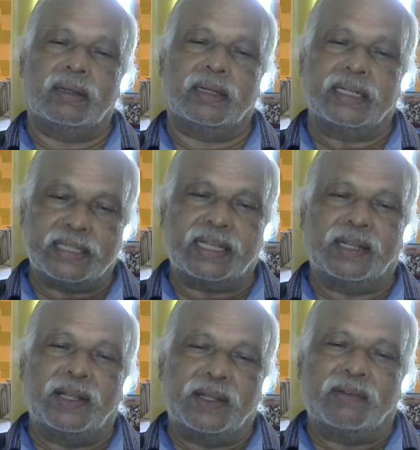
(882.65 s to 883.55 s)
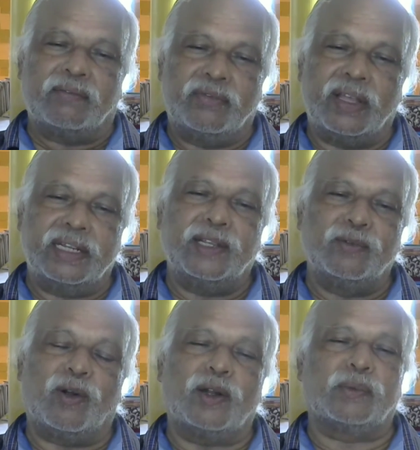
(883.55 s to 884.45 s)
It's a very
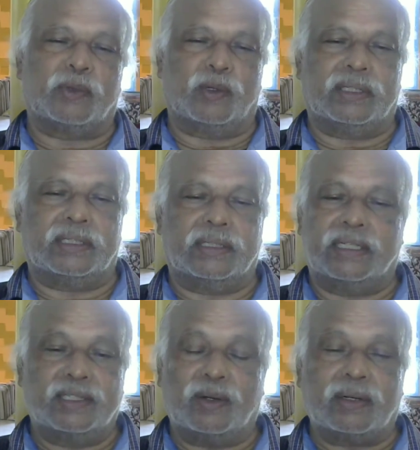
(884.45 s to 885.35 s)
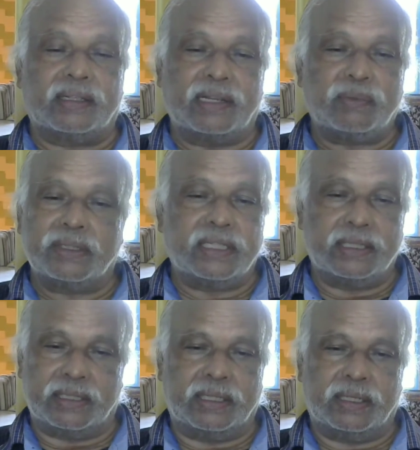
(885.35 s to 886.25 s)
involved process. It is not that much easy.